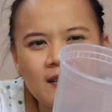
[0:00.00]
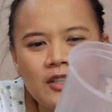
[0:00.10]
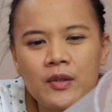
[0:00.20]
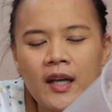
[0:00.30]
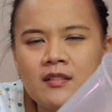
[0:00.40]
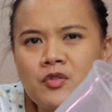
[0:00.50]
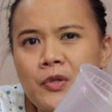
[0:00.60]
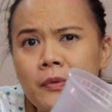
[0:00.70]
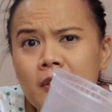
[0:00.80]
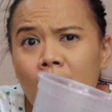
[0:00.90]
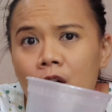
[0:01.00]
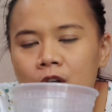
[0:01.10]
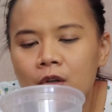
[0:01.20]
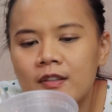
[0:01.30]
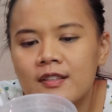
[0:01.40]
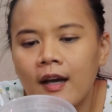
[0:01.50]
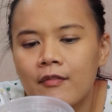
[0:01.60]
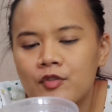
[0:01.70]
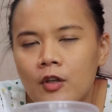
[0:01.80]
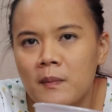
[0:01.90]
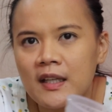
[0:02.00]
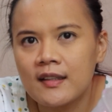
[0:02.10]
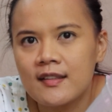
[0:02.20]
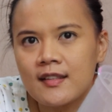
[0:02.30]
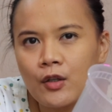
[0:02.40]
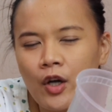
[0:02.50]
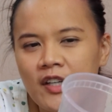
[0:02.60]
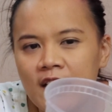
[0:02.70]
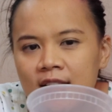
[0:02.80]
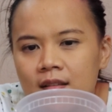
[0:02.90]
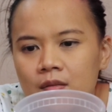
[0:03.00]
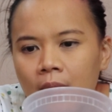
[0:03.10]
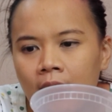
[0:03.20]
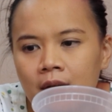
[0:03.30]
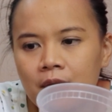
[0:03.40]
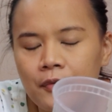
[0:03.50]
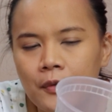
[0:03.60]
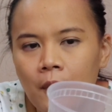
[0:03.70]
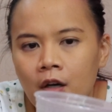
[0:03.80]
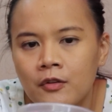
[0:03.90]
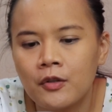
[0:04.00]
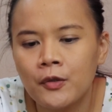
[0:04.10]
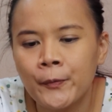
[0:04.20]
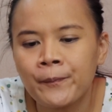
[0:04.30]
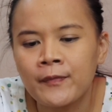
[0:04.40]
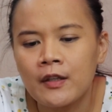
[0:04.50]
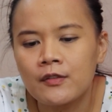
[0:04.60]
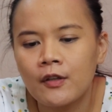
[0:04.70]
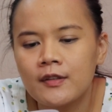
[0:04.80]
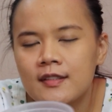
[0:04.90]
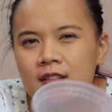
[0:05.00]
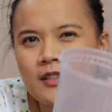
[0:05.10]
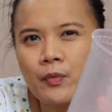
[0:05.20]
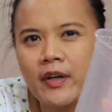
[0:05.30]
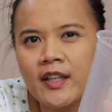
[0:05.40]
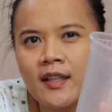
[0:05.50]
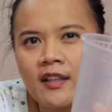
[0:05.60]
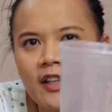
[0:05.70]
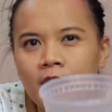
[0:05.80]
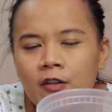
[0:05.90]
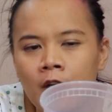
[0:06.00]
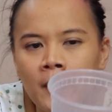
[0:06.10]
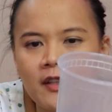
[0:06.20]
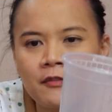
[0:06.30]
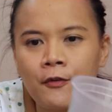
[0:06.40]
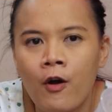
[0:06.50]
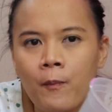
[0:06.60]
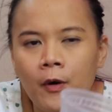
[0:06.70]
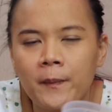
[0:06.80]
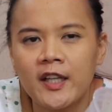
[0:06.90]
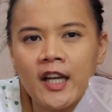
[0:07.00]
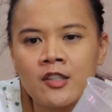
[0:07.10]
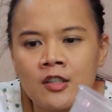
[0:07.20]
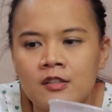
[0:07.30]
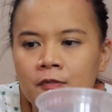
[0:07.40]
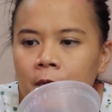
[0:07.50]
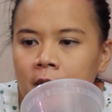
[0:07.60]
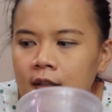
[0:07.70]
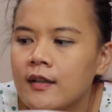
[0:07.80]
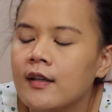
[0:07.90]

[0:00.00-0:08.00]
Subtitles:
You can drill the hole yourself, so make it as a container as well if you want to. So this is very economic for propagations for me.